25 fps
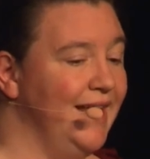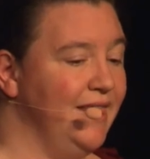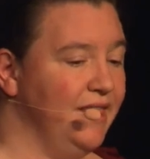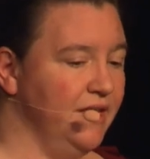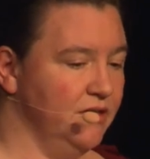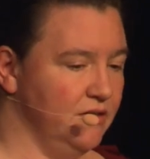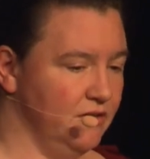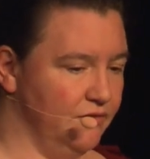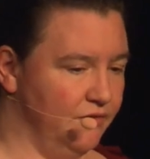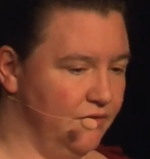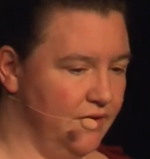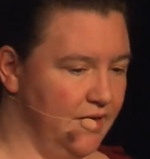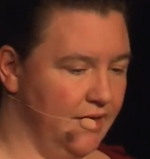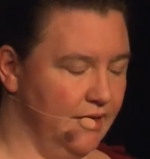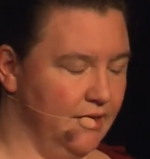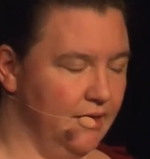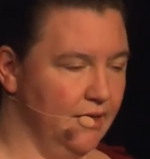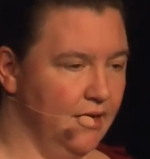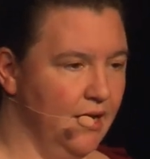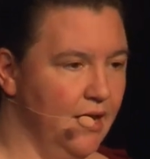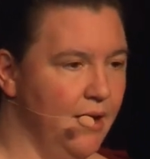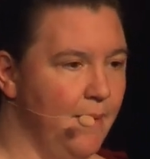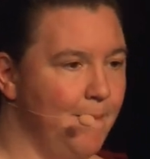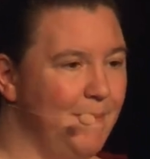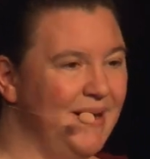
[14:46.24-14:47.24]
that's
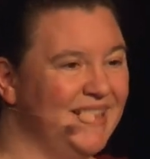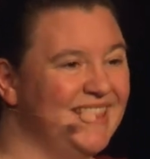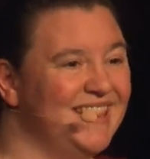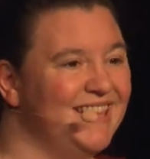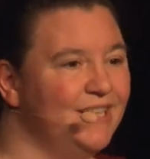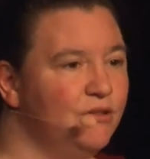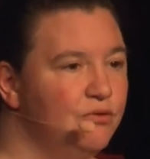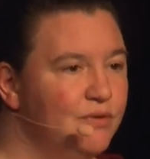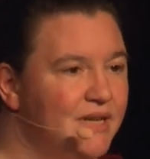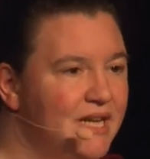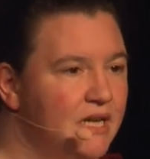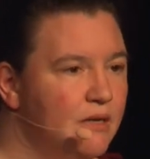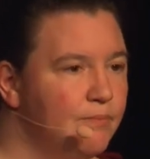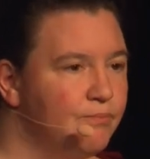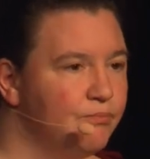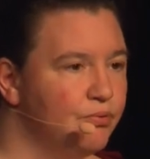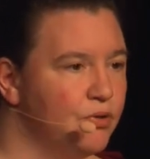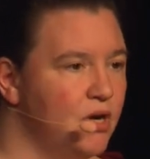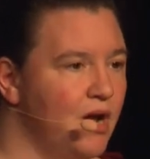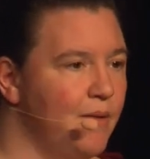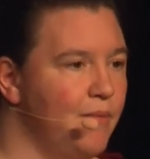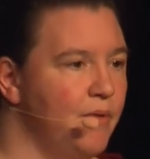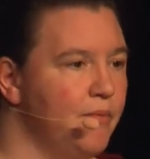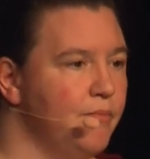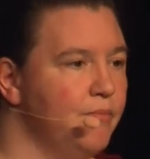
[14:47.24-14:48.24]
fine. But the real
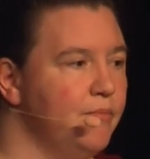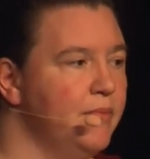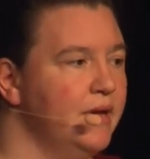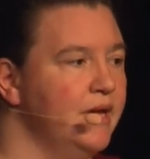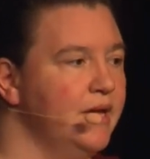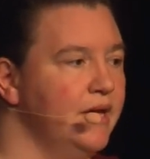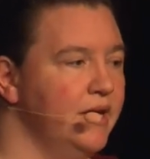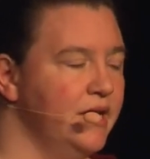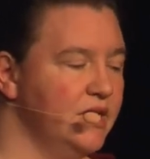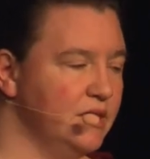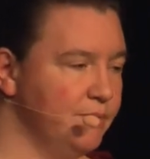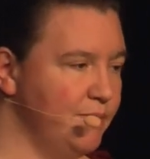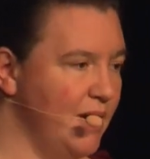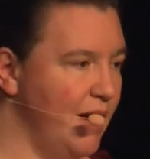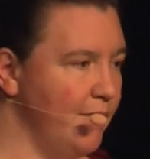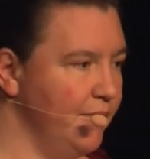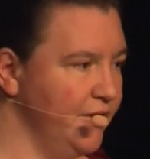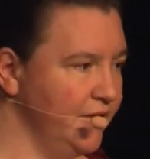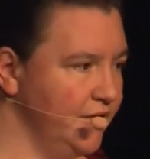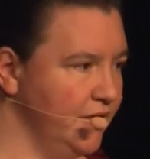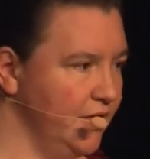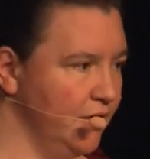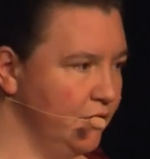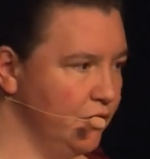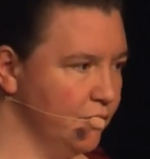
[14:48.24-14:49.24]
problem is
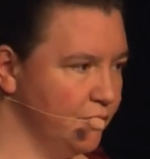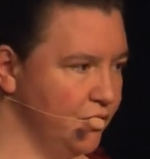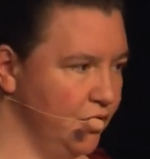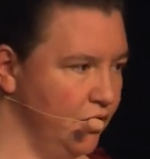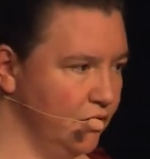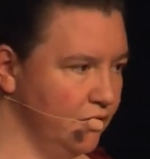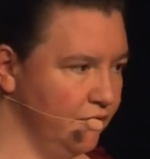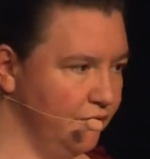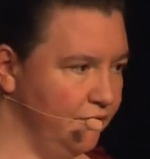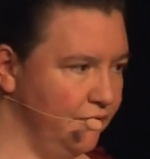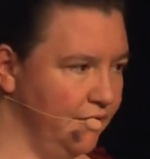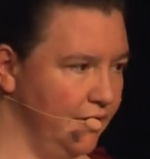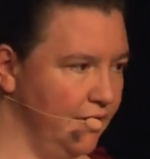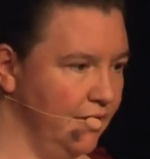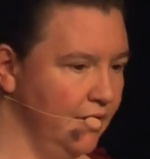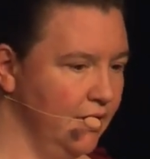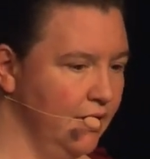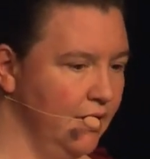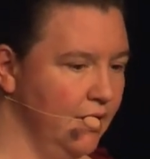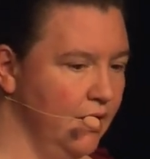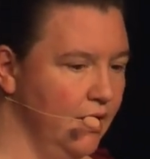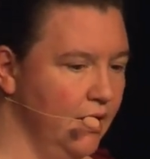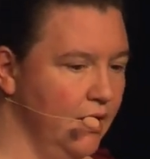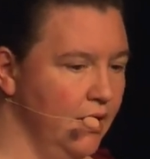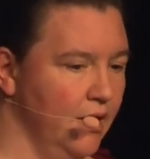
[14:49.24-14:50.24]
public key cryptography.
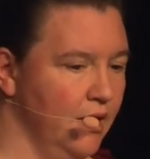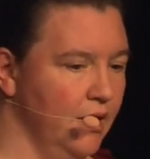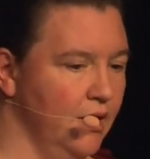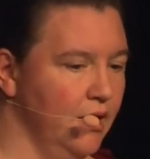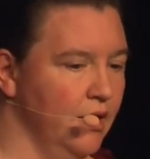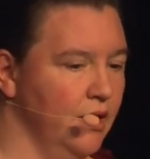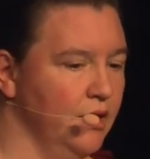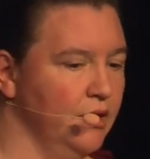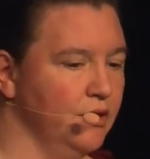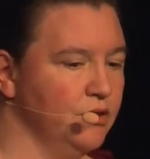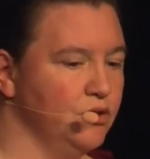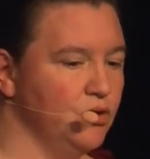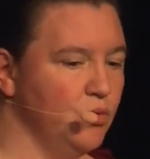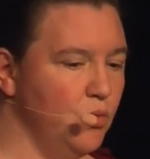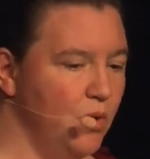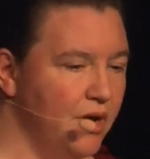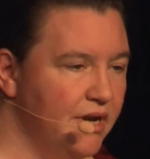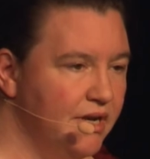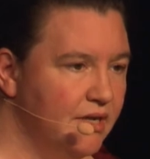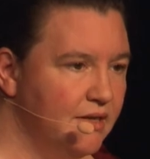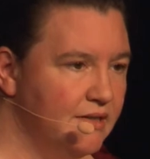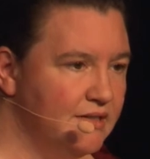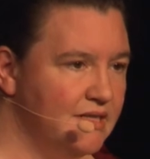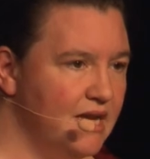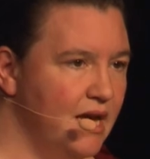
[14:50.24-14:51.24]
So one
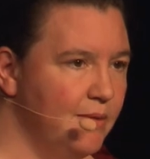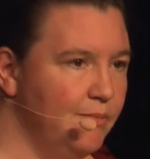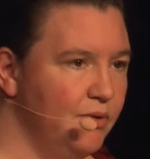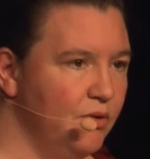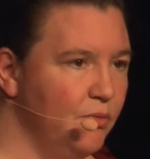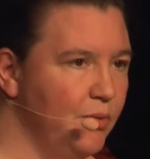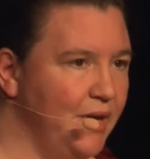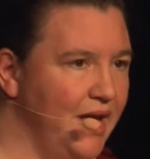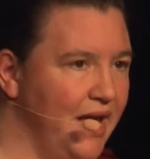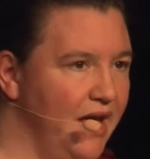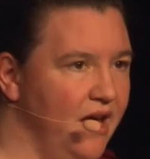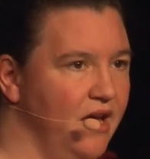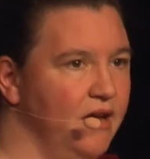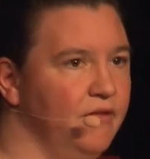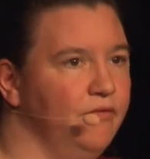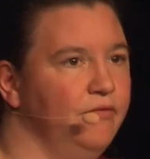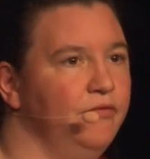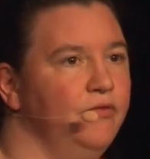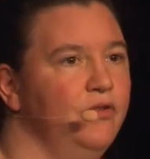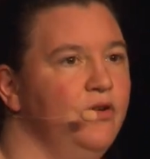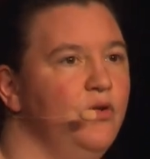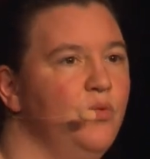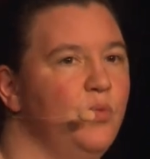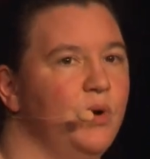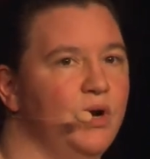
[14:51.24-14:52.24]
example we
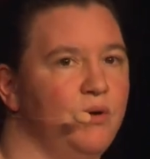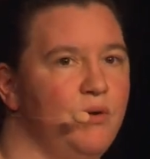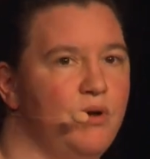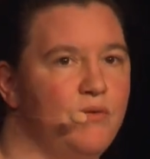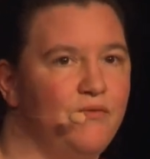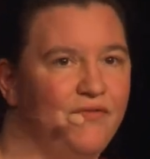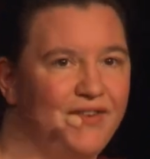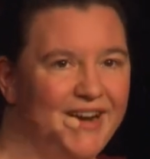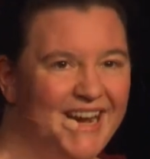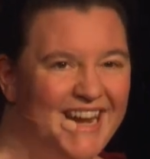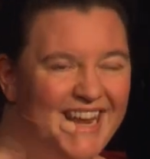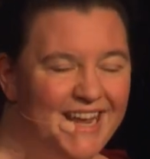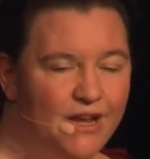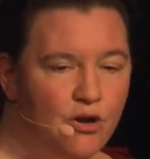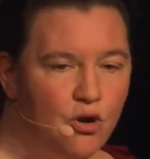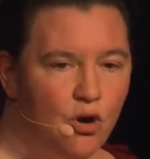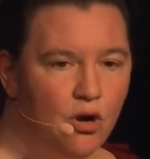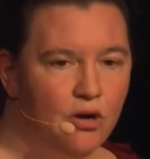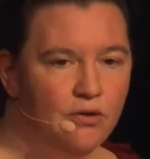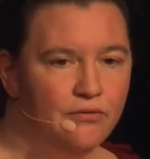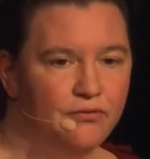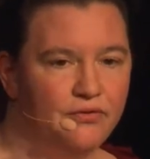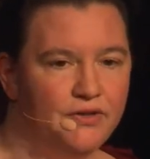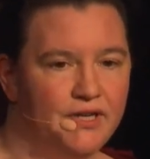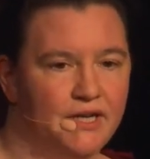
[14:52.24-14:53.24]
have where we're very
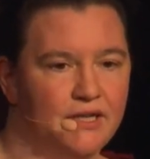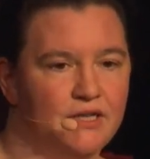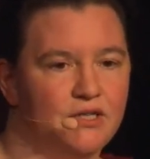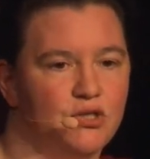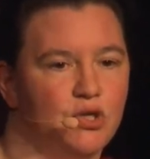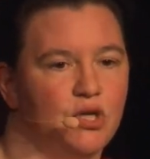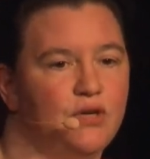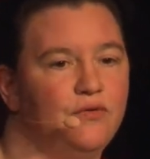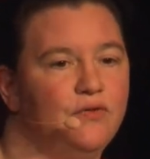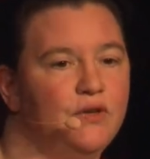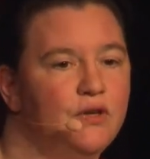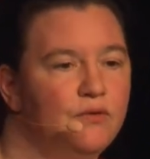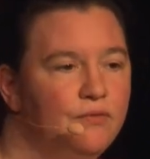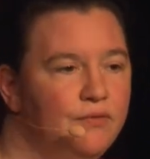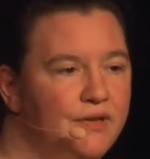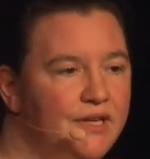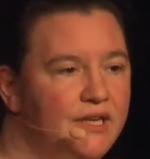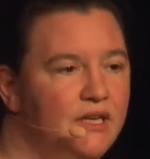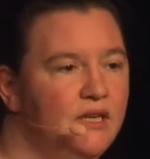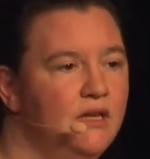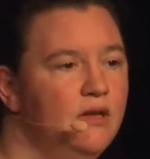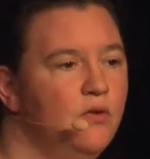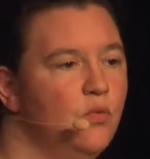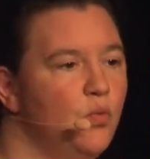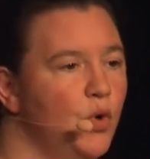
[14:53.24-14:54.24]
confident, so if you
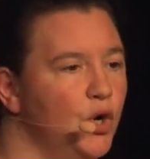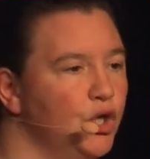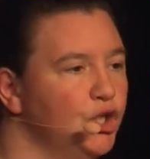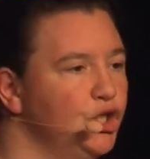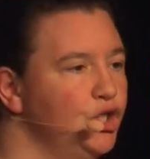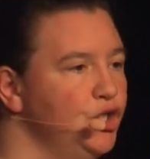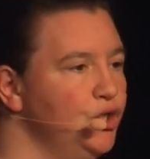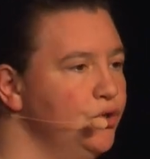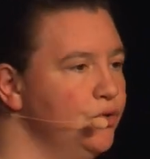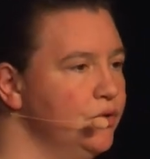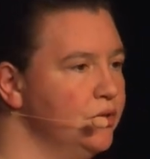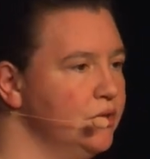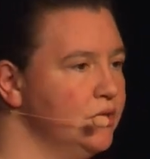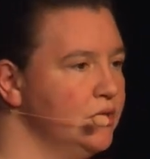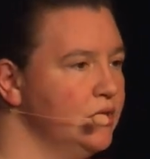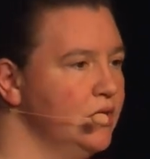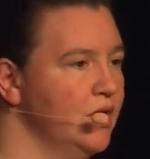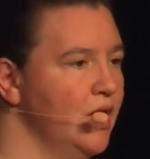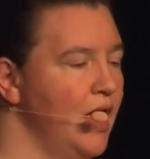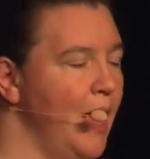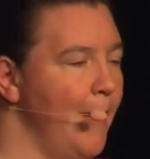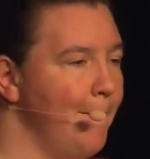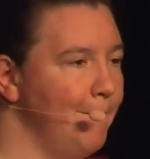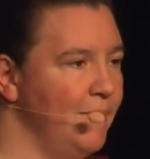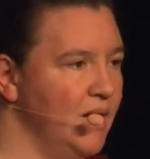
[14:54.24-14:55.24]
really want to use
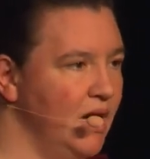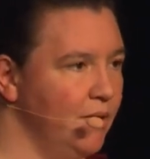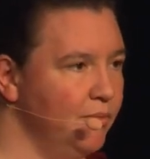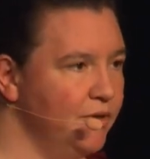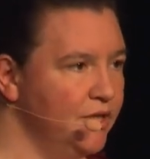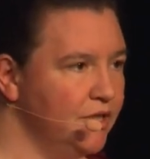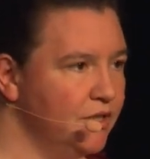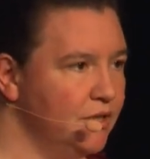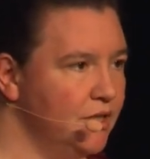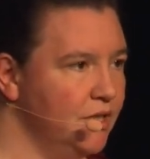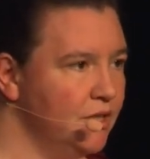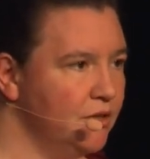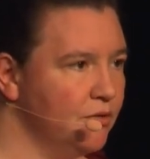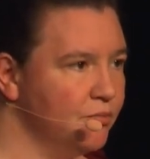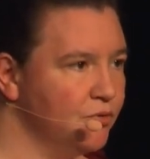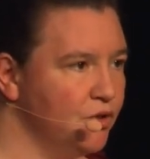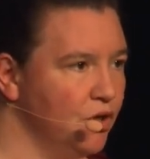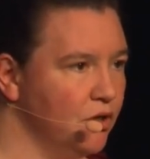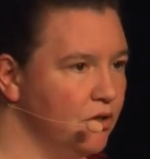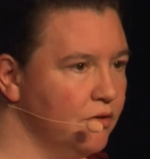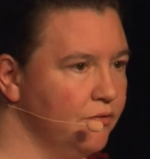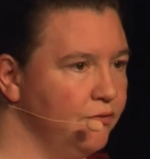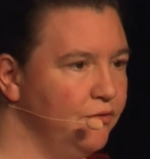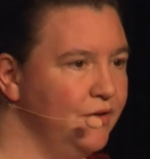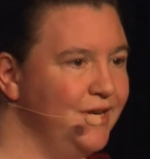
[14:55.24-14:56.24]
public key
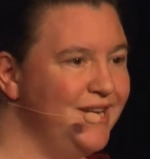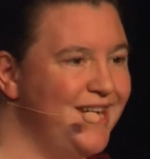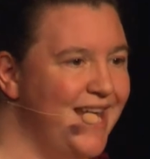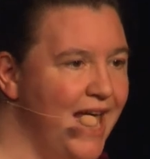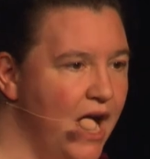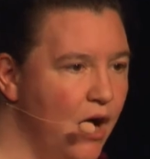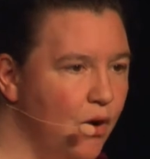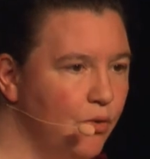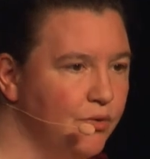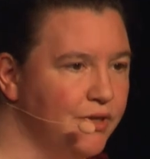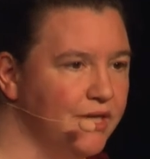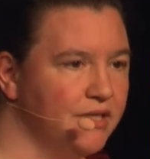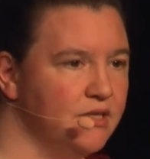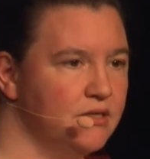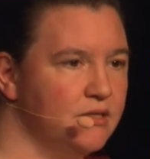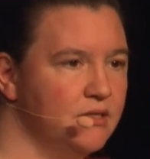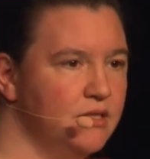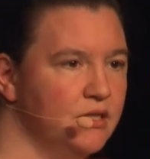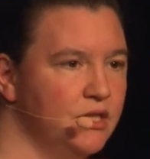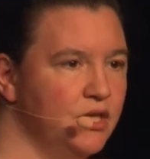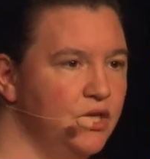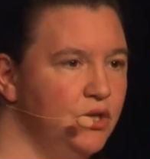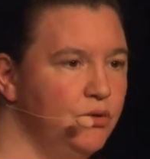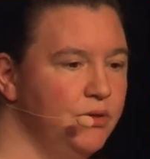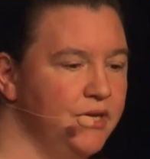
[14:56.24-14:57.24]
cryptography now that is
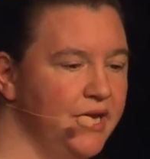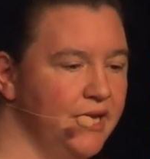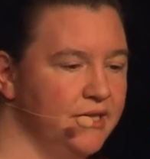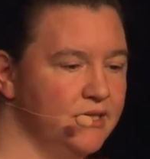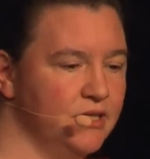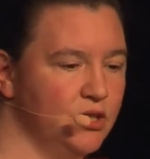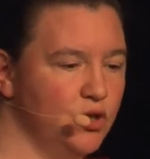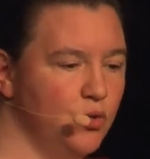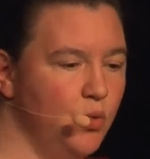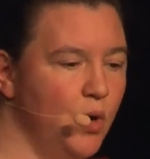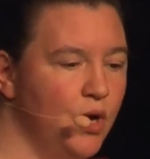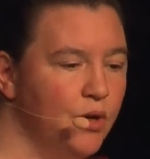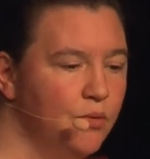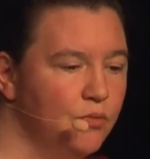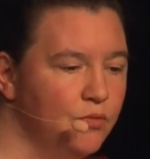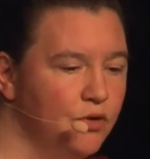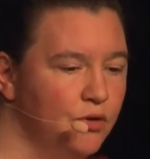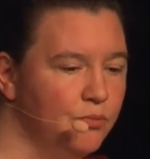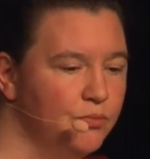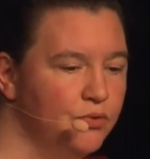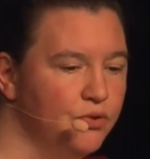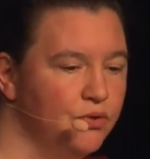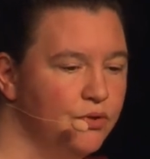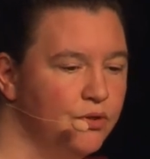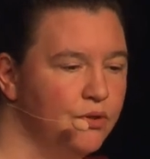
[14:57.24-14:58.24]
secure against a quantum
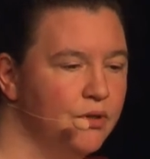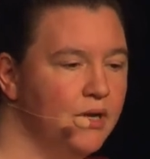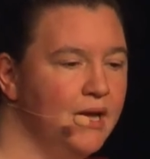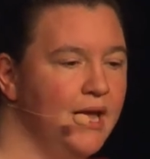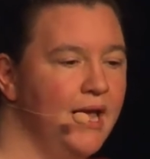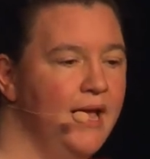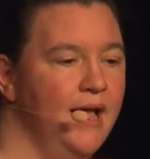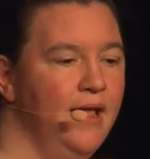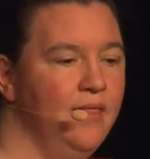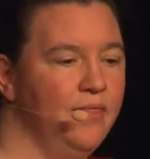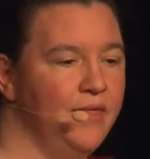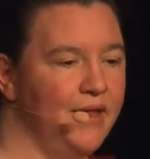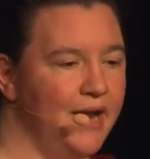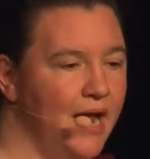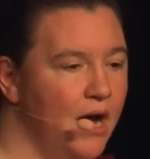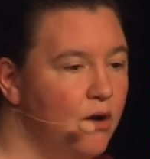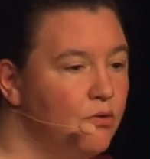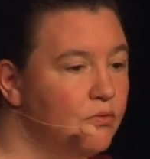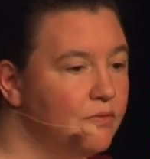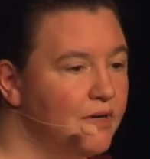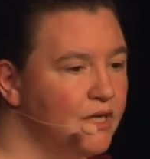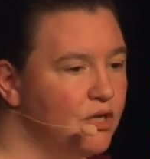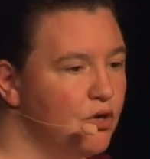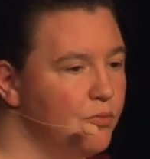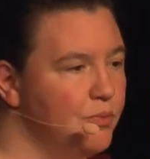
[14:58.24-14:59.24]
computer, then
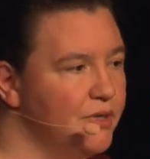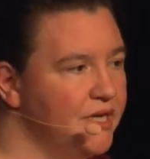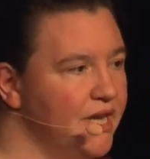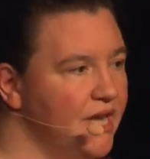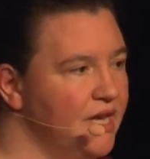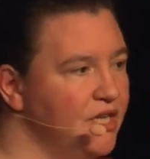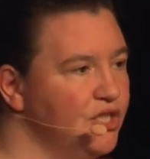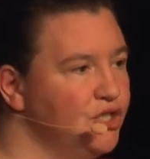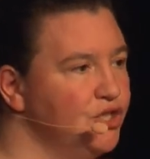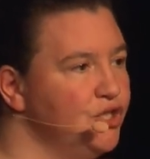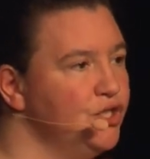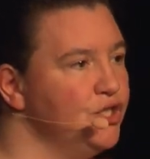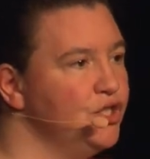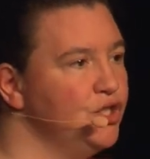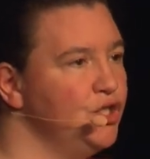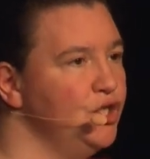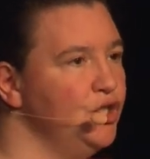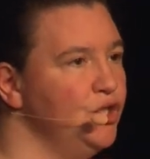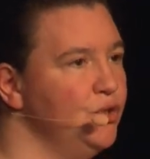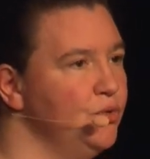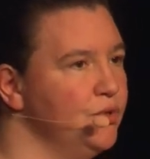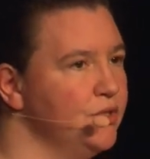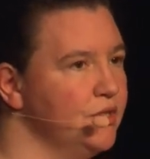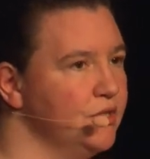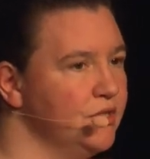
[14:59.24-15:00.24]
our recommendation is to
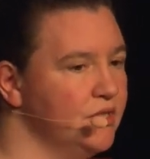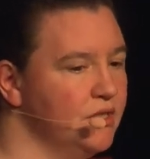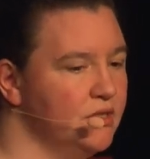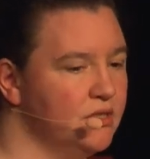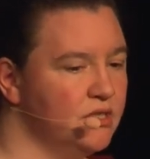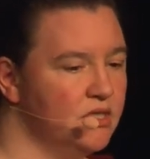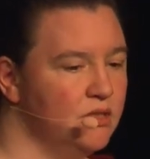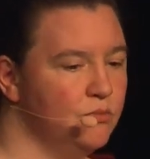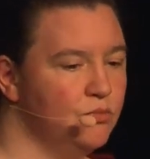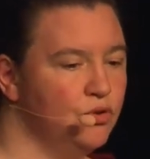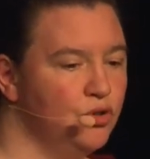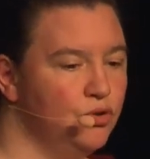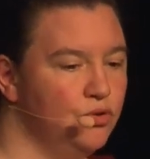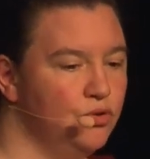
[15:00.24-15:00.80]
use a system due